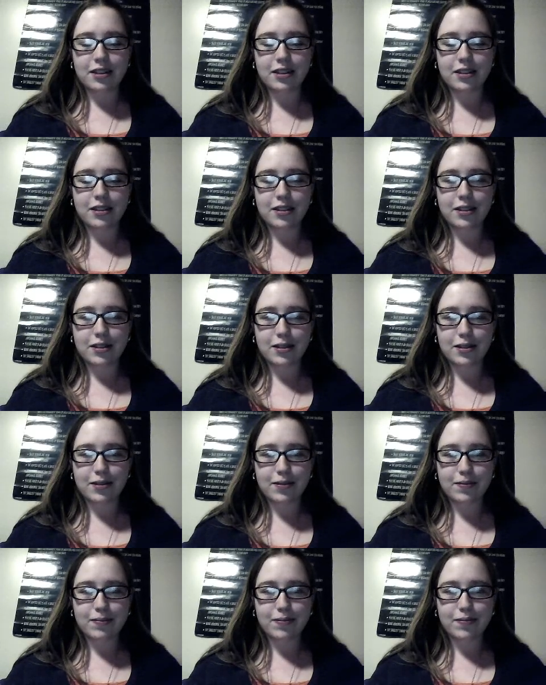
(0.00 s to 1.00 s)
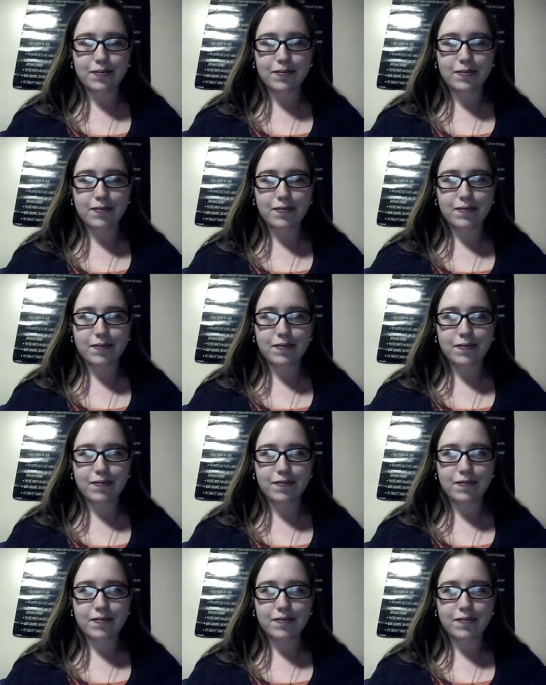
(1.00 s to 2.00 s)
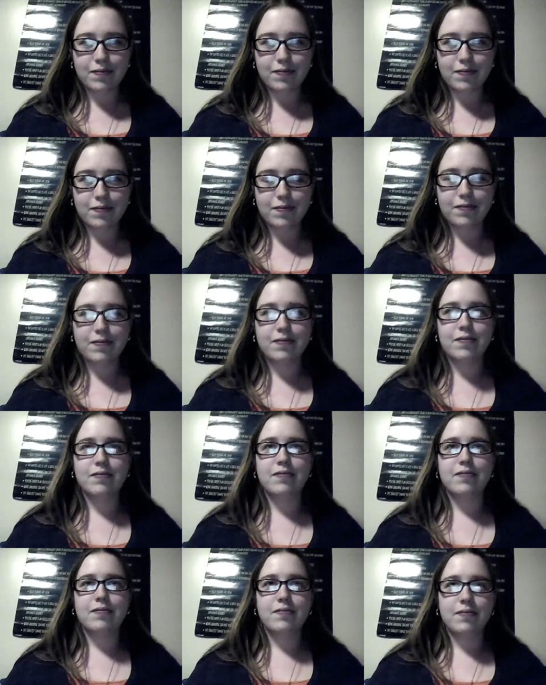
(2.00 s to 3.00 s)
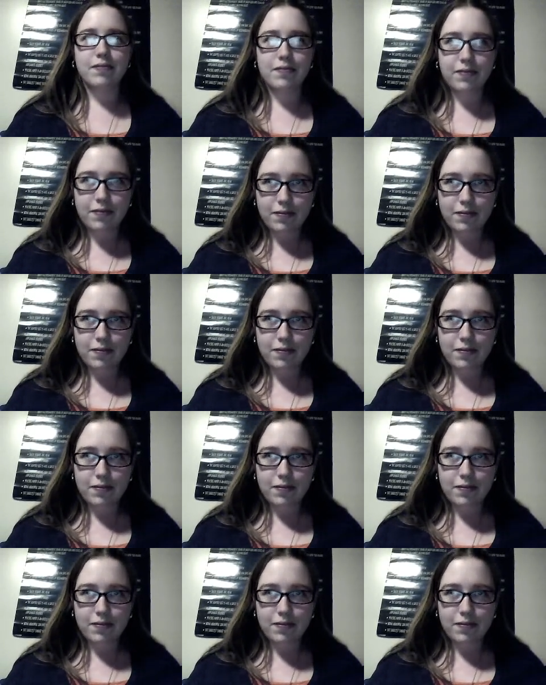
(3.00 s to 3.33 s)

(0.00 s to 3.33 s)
No one is speaking in this clip.